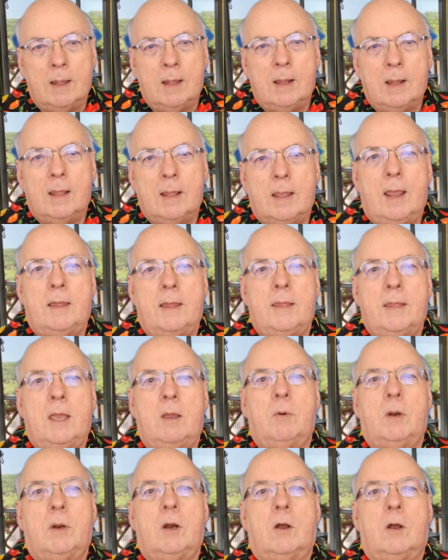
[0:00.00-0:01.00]
And they
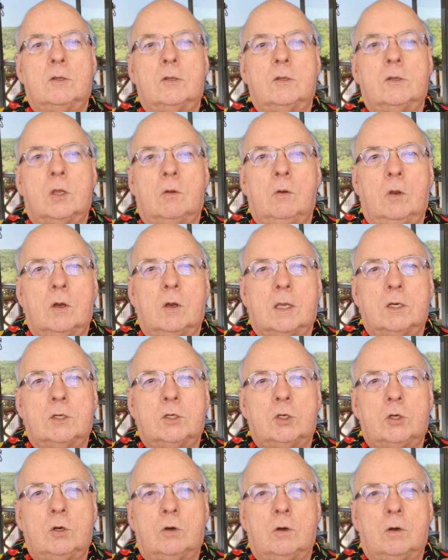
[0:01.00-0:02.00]
would also look at
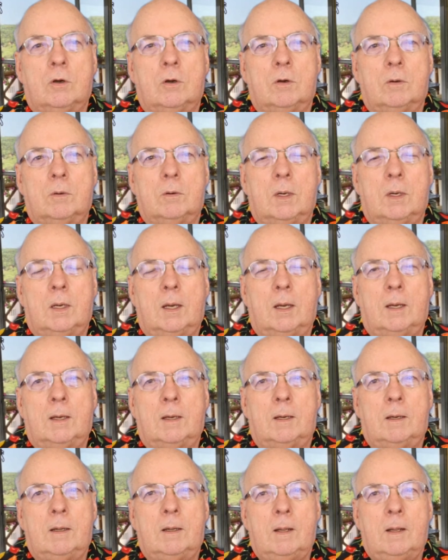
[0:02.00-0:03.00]
your
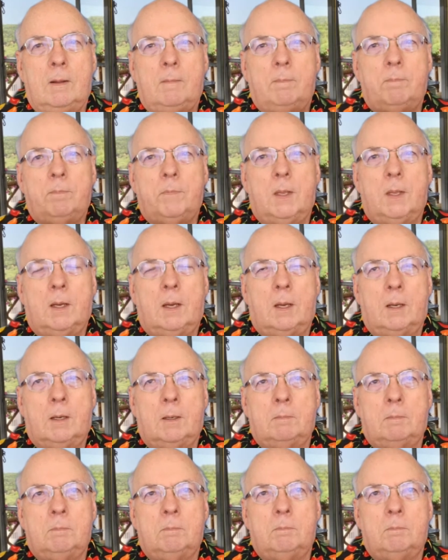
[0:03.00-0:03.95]
um,